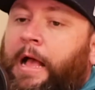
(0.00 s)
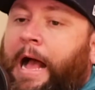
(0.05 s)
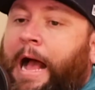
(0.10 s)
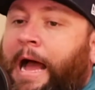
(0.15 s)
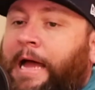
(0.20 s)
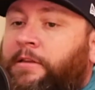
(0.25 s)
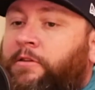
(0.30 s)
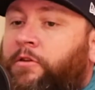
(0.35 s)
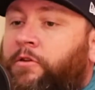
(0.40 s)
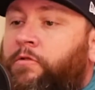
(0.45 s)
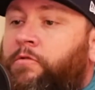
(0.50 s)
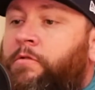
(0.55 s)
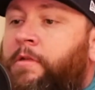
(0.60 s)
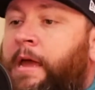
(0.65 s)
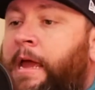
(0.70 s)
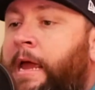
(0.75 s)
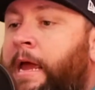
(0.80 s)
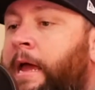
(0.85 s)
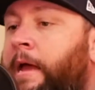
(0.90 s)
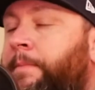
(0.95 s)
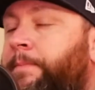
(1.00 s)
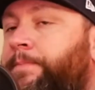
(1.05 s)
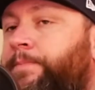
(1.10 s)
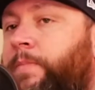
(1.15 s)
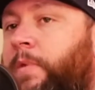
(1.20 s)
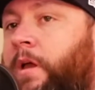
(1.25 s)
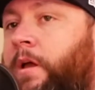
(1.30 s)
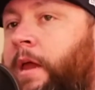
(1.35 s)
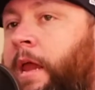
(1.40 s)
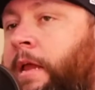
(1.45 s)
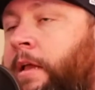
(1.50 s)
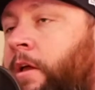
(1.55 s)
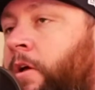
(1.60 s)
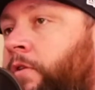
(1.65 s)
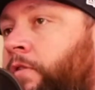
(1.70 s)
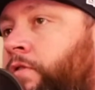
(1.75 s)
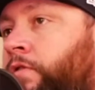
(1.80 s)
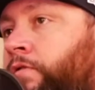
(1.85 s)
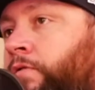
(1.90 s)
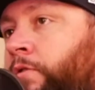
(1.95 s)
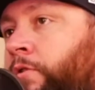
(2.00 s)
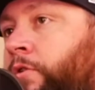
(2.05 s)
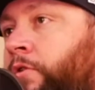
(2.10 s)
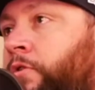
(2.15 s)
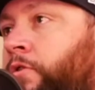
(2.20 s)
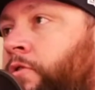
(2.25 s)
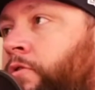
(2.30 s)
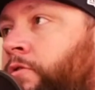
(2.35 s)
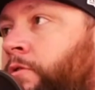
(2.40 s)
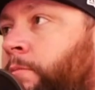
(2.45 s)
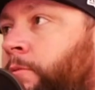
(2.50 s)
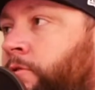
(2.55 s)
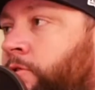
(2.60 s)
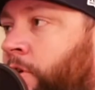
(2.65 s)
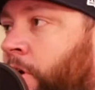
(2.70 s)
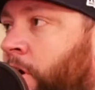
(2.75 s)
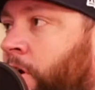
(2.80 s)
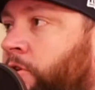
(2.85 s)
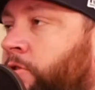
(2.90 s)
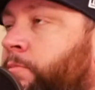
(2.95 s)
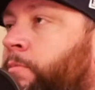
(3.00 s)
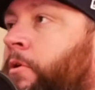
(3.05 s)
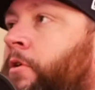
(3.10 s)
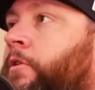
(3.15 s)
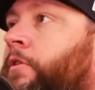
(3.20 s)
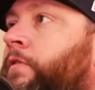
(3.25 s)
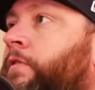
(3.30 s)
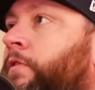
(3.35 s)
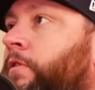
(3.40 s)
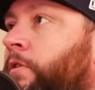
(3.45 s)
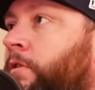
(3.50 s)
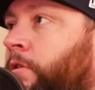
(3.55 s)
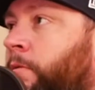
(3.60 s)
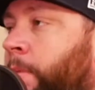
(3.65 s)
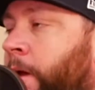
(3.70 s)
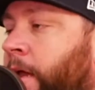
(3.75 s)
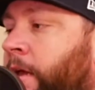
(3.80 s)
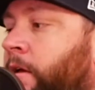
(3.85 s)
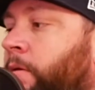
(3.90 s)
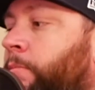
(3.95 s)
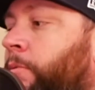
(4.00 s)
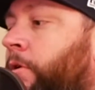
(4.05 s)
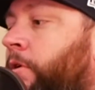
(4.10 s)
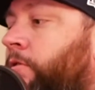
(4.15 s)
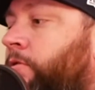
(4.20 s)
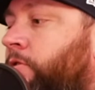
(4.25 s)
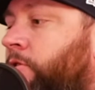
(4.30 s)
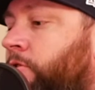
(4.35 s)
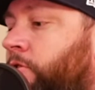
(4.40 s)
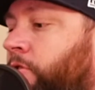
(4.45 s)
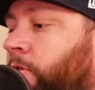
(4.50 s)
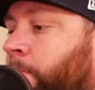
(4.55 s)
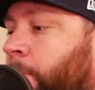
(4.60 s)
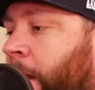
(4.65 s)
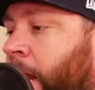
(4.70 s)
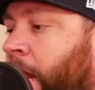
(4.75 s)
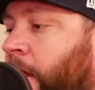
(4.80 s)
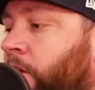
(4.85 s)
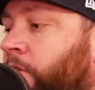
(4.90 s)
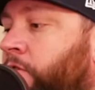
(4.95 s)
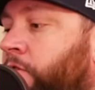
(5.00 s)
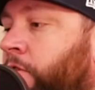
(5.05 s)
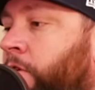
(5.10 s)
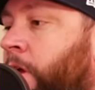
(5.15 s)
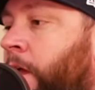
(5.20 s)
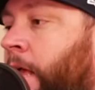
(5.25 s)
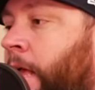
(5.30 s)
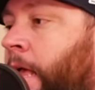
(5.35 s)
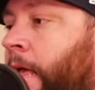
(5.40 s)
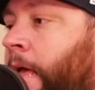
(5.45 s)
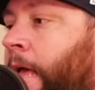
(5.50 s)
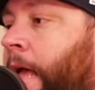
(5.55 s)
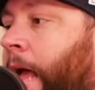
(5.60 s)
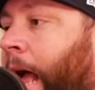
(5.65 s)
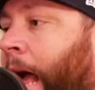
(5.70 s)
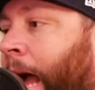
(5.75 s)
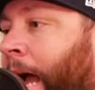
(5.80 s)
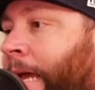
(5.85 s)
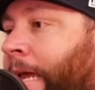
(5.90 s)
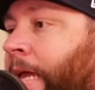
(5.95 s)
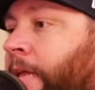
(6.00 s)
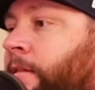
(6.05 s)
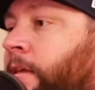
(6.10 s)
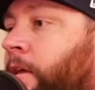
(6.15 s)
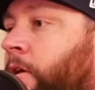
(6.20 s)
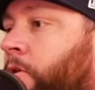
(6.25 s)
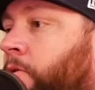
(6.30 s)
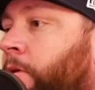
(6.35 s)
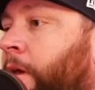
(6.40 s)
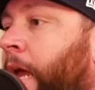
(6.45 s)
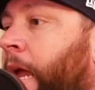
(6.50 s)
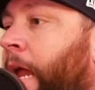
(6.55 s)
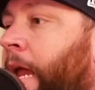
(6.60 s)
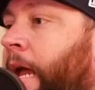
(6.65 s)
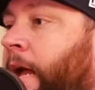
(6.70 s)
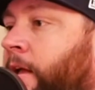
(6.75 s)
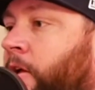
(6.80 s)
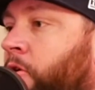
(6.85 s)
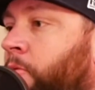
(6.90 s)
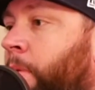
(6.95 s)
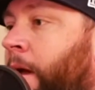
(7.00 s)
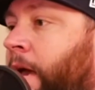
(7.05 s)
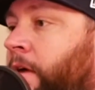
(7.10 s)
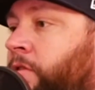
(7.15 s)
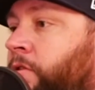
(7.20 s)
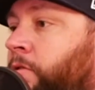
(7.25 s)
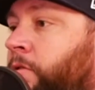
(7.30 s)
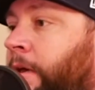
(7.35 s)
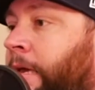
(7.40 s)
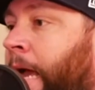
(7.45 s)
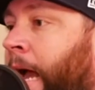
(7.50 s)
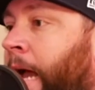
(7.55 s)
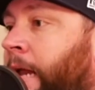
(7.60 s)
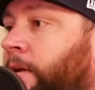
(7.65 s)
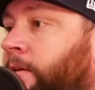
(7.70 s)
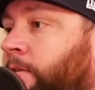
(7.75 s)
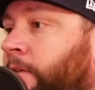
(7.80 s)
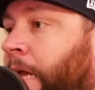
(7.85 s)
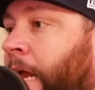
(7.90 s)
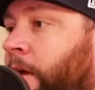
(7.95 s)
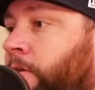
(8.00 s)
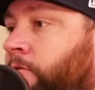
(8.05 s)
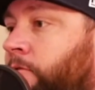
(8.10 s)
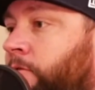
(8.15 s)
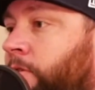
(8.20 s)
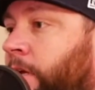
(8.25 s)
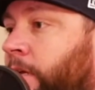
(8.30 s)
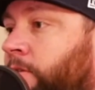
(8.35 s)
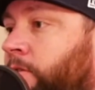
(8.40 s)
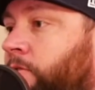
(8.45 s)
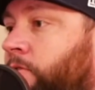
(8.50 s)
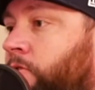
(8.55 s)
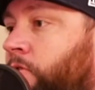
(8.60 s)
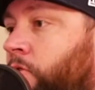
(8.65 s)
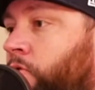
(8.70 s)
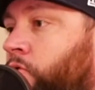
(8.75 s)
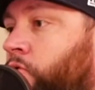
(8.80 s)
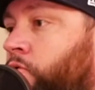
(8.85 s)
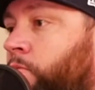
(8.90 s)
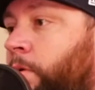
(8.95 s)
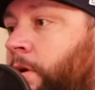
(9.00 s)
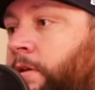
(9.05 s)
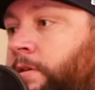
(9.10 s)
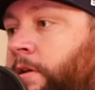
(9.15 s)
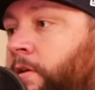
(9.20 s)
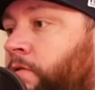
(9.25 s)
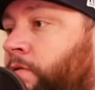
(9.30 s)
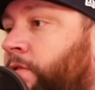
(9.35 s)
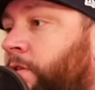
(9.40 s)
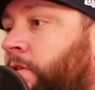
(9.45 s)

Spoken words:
I do that. It goes through the massage person, the makeup person, to the manager. I get the okay. I go back through the guidance counselors at the school because I don't